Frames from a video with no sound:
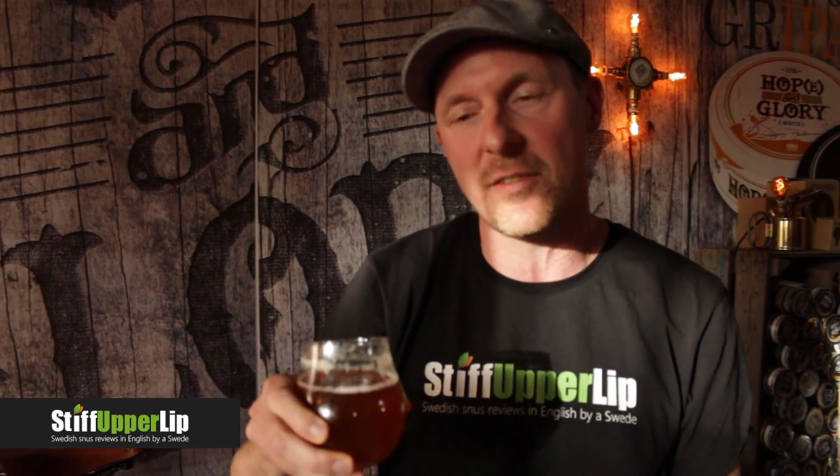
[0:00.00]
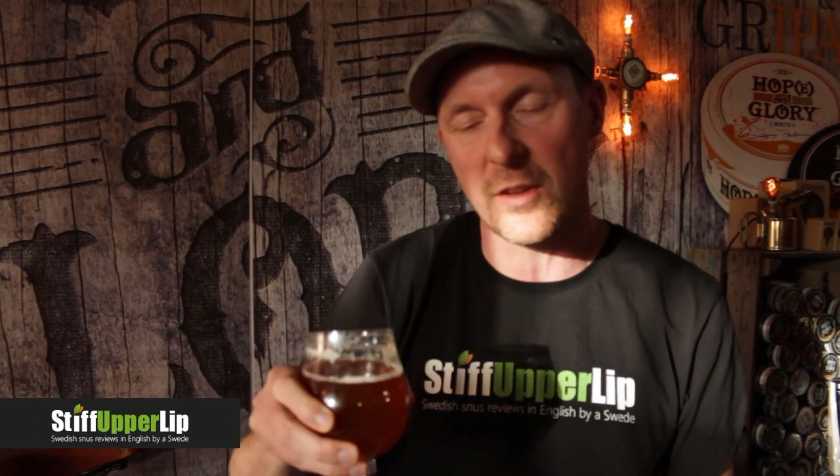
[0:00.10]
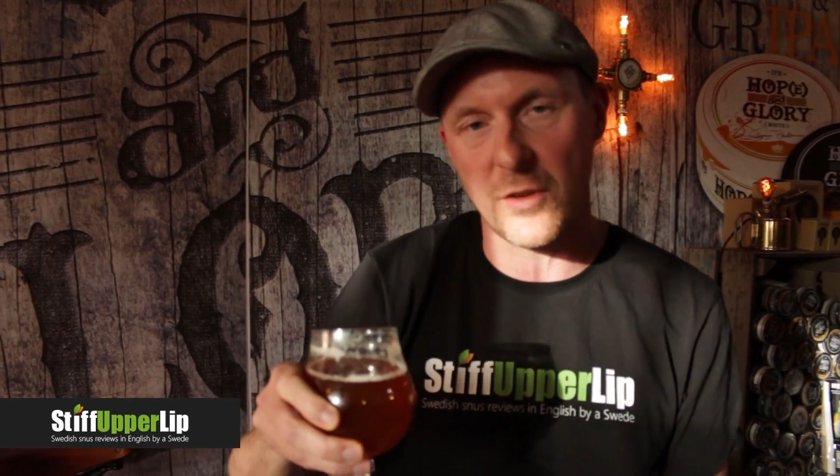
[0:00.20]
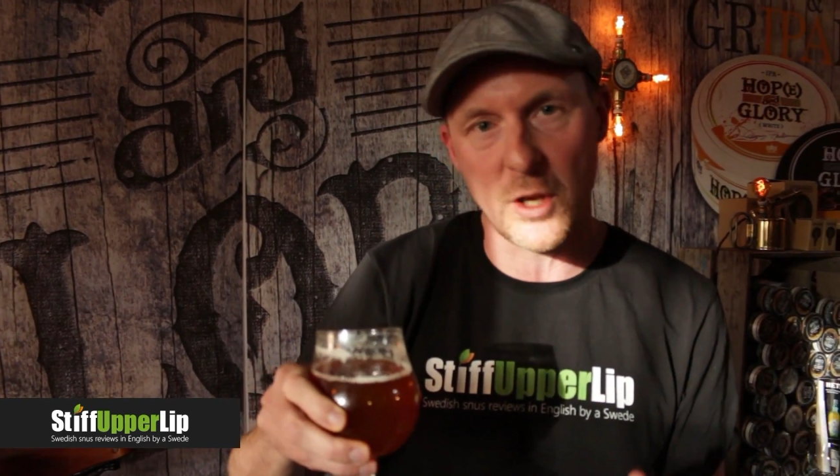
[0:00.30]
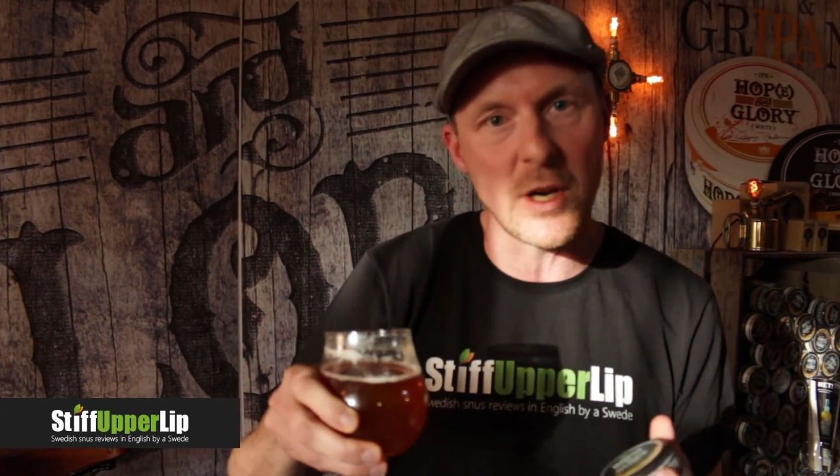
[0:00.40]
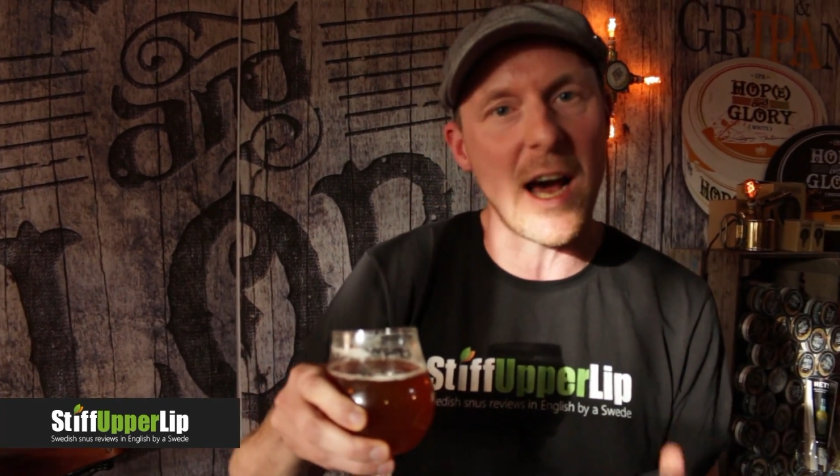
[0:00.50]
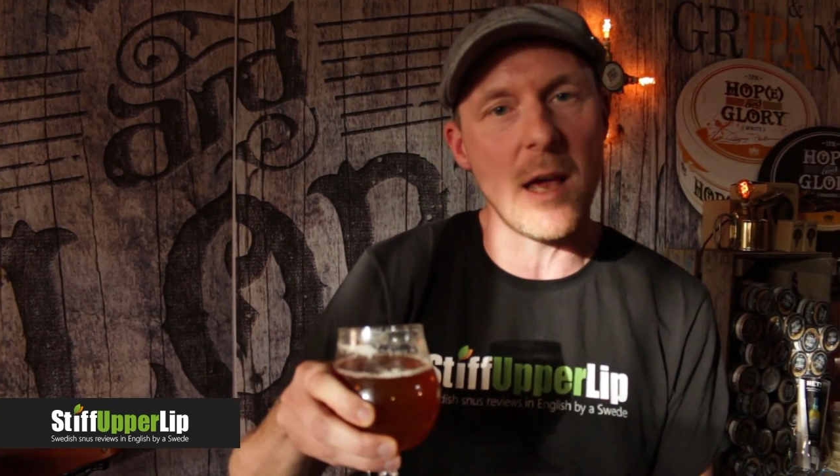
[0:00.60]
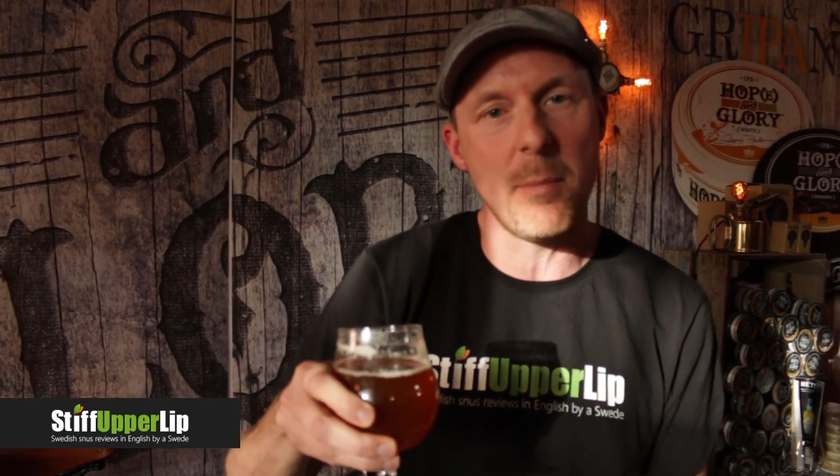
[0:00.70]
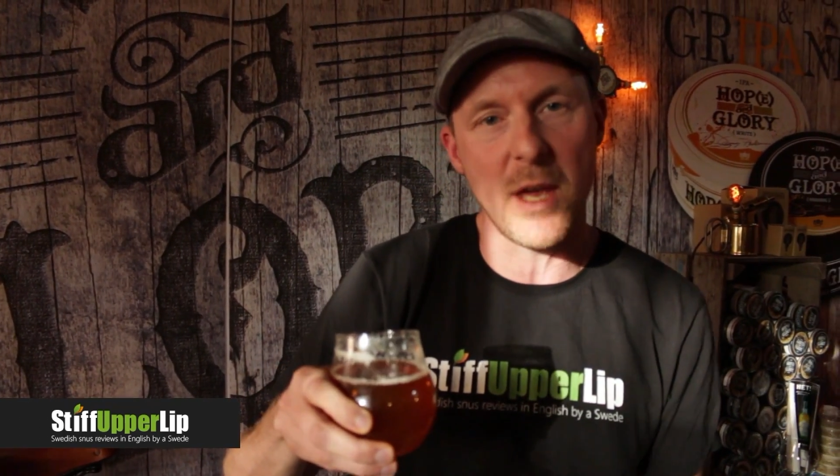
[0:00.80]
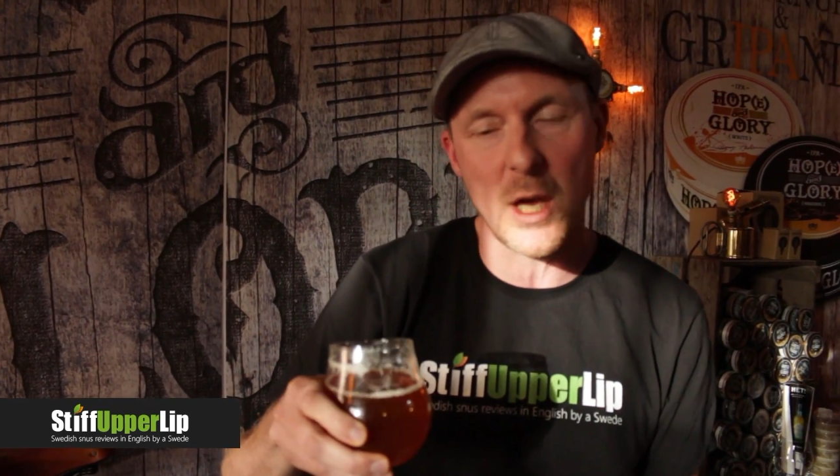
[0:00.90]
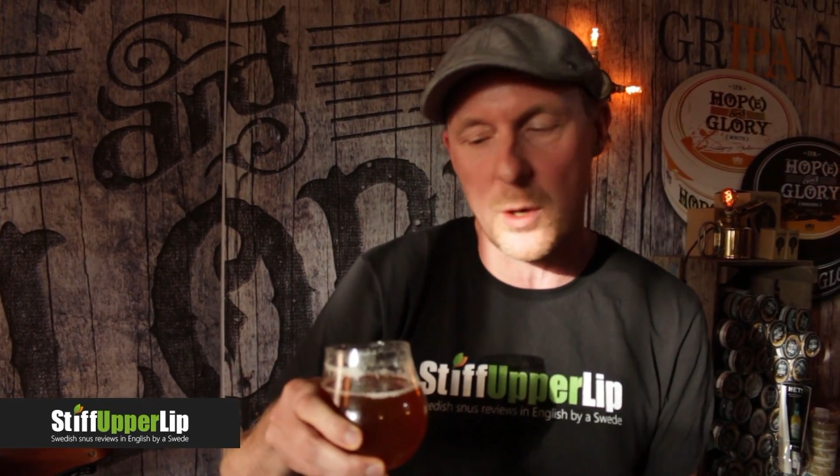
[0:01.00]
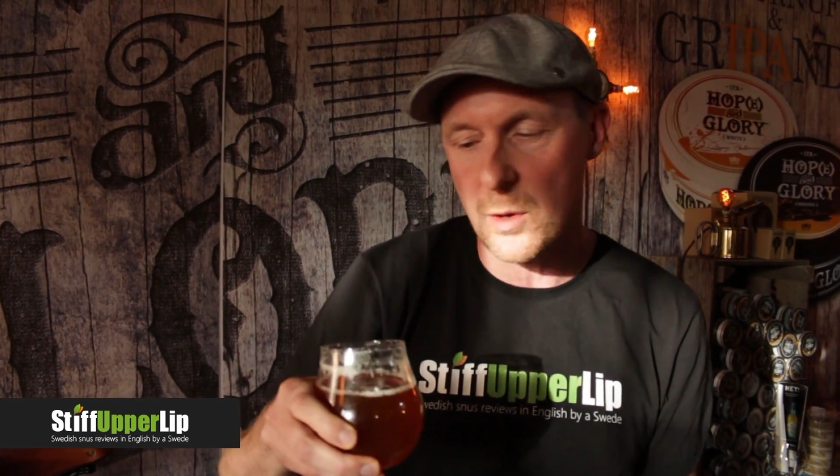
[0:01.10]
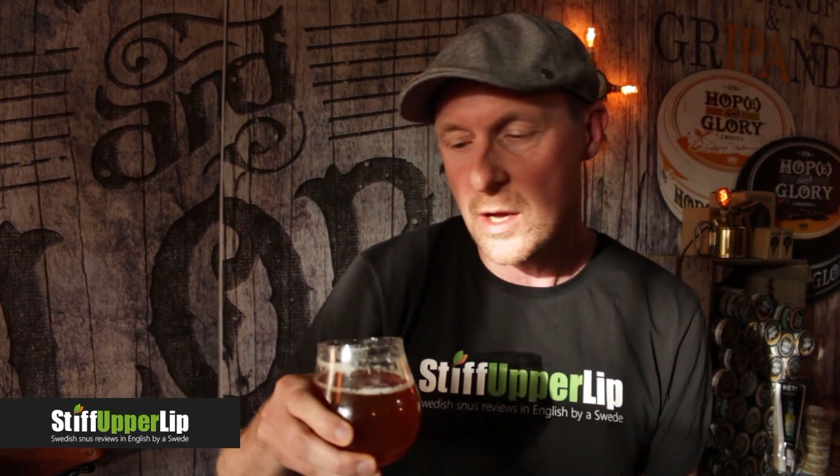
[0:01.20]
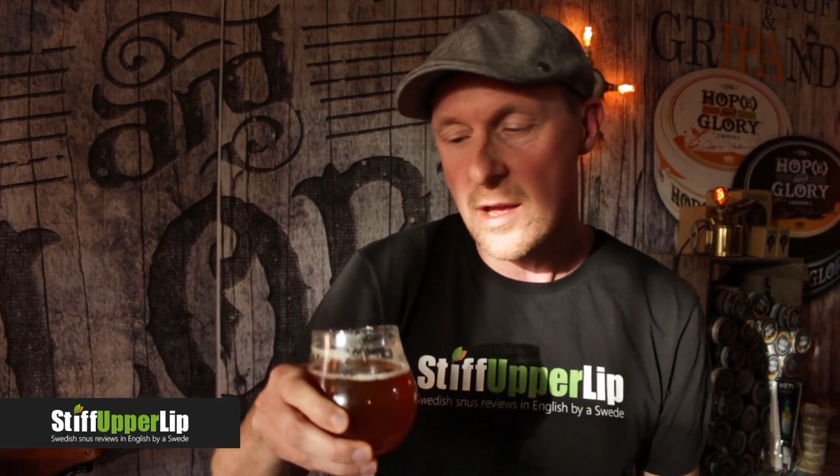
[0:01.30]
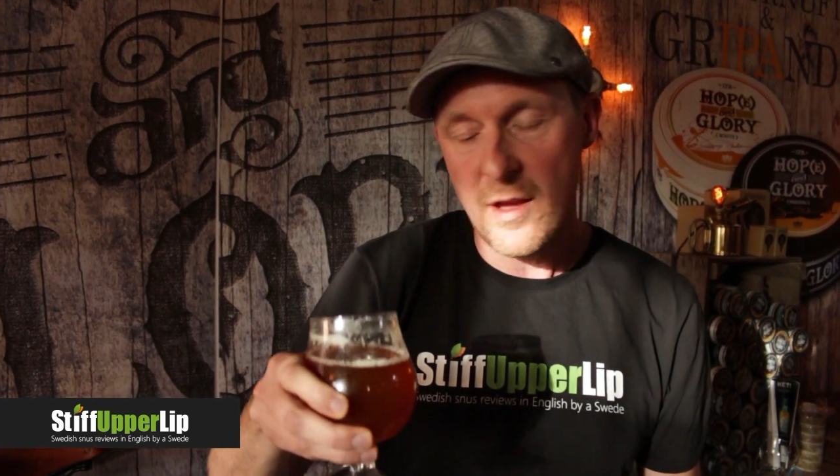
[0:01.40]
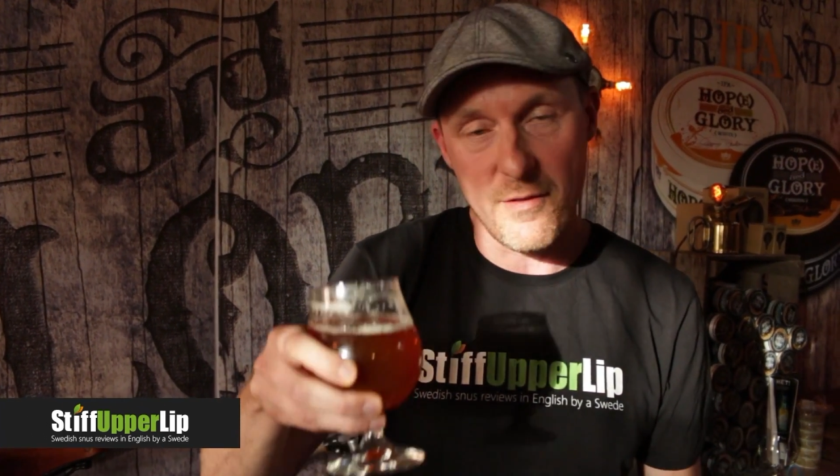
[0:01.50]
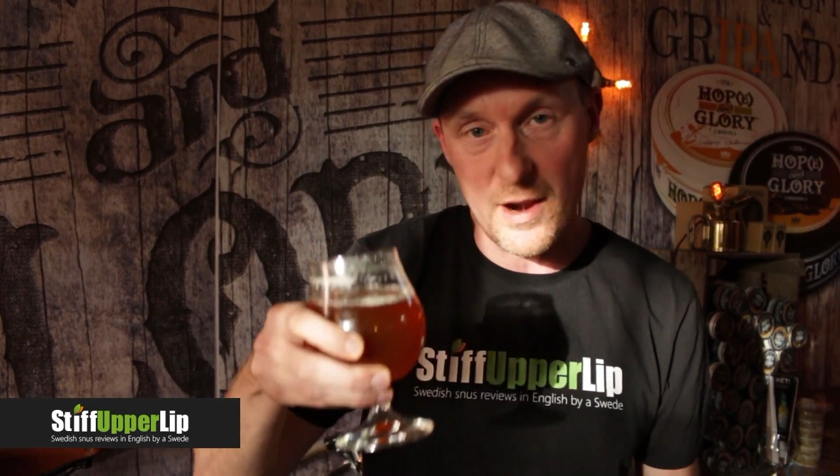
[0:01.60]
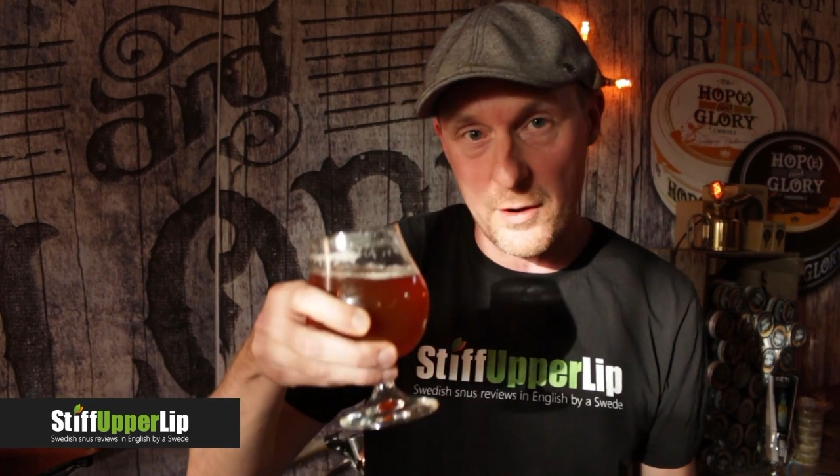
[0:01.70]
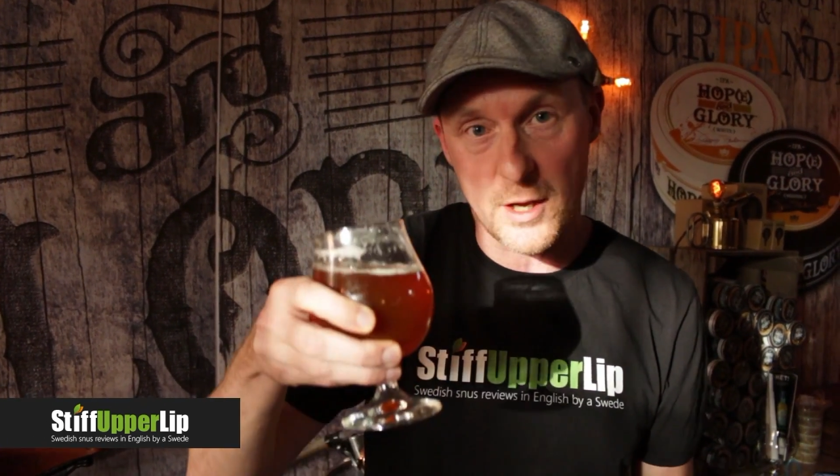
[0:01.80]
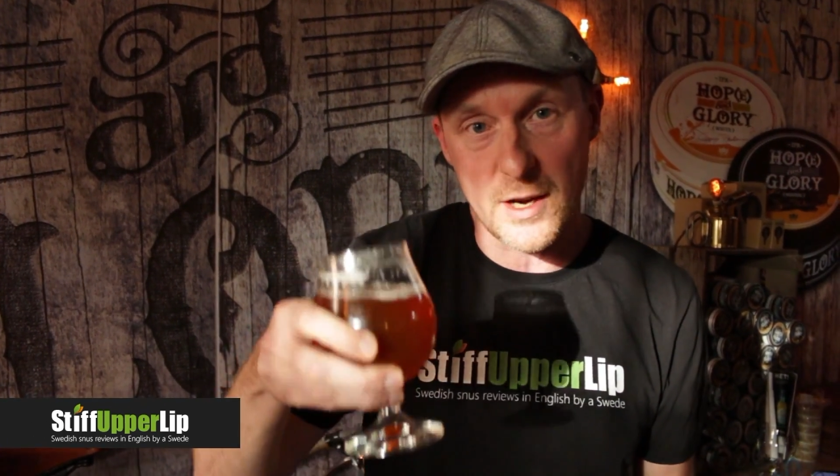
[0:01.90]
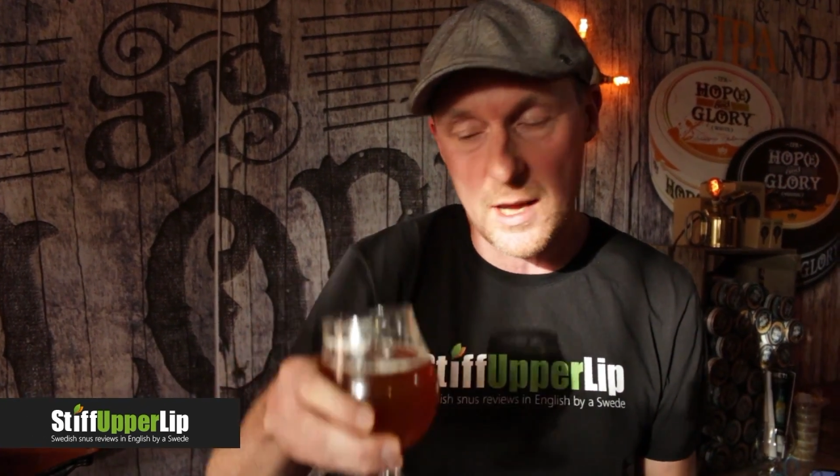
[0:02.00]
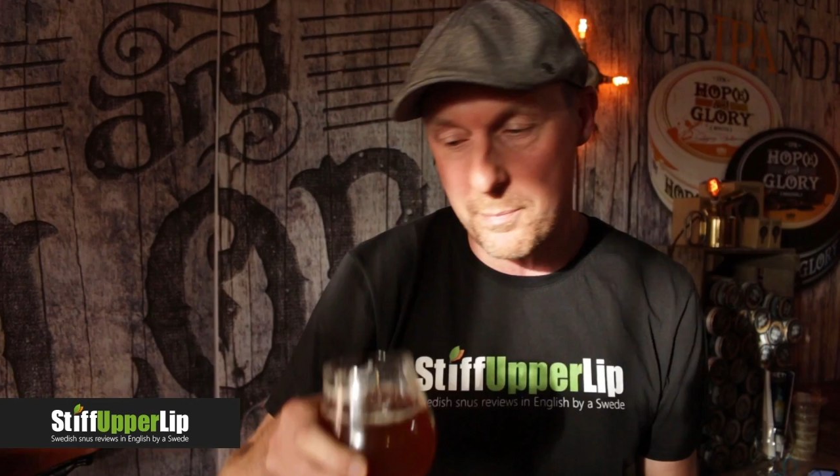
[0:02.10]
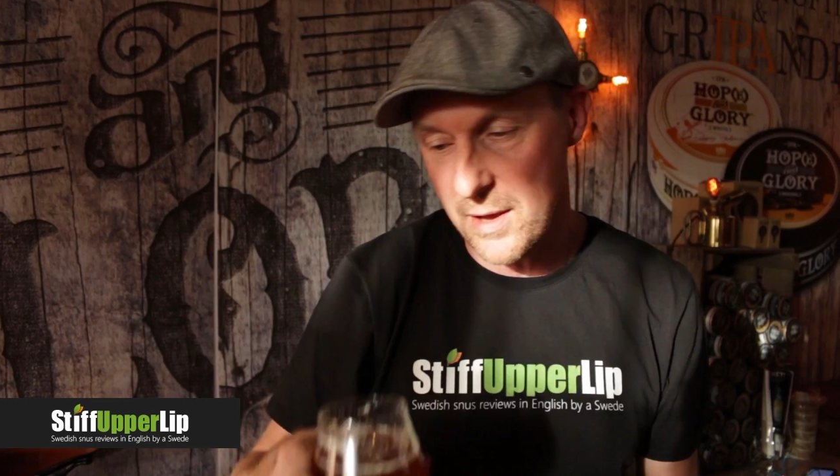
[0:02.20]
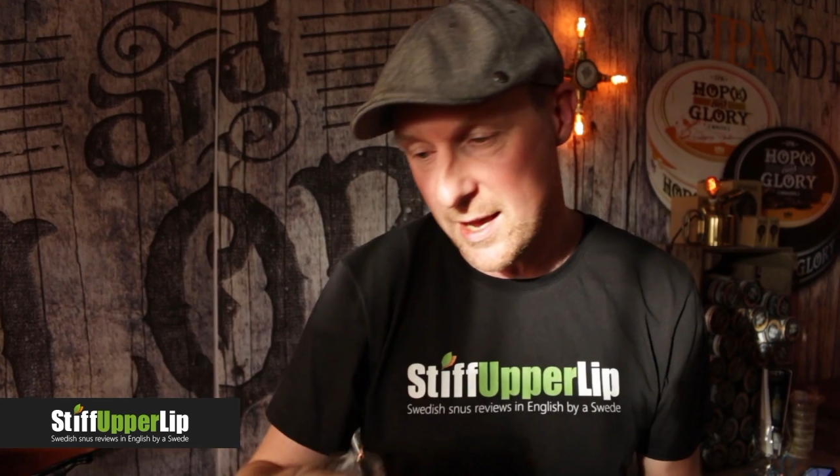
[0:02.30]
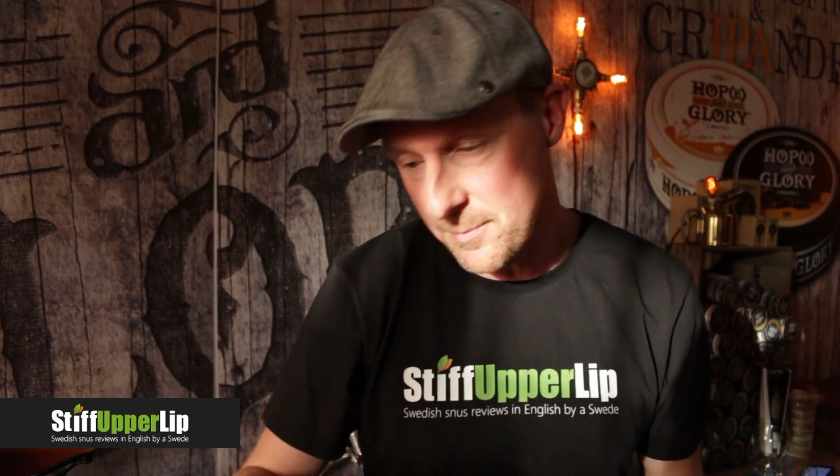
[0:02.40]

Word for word: so it's a good IBU, very good IPA.